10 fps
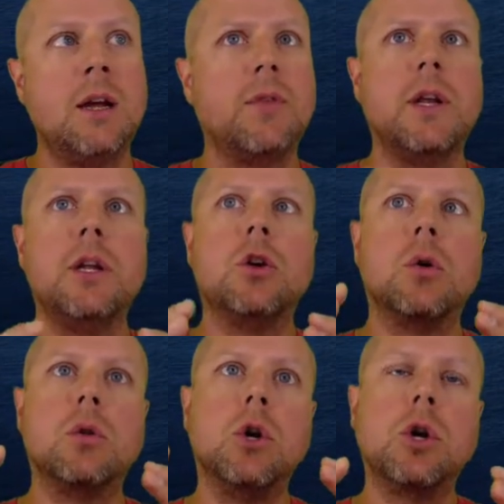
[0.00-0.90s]
If they need to
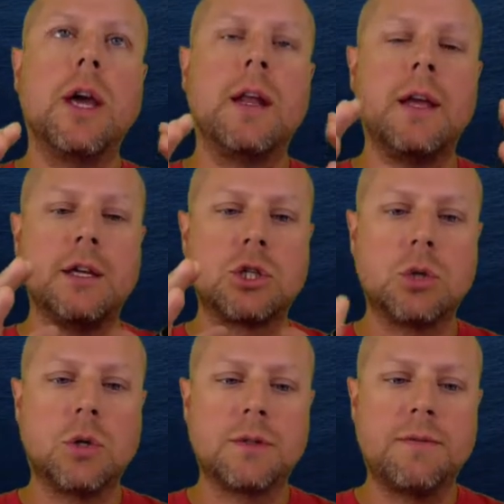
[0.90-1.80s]
go look at a
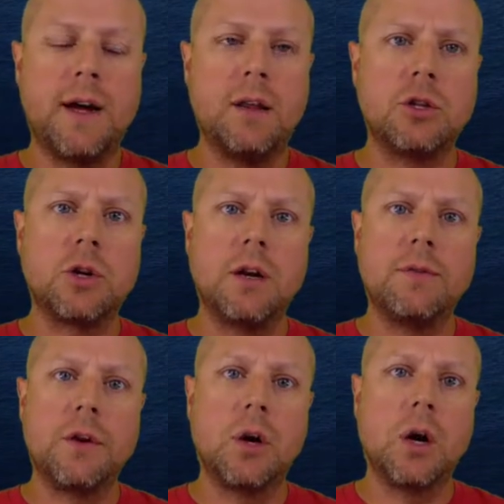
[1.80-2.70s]
source file and try to
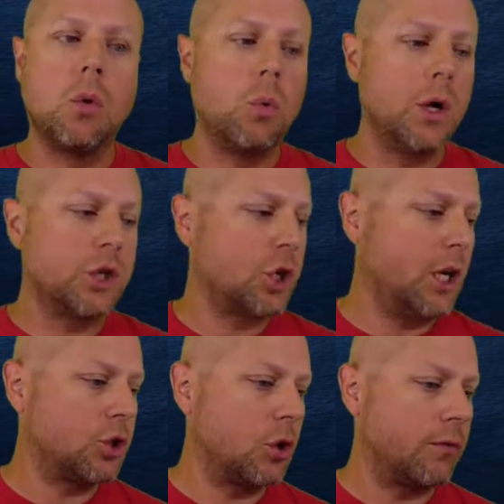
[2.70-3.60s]
figure out what
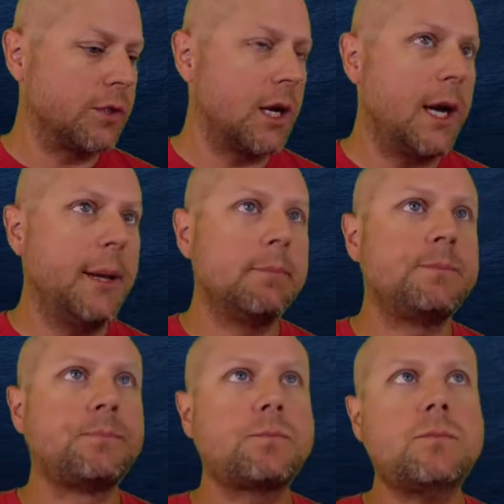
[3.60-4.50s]
changed over time.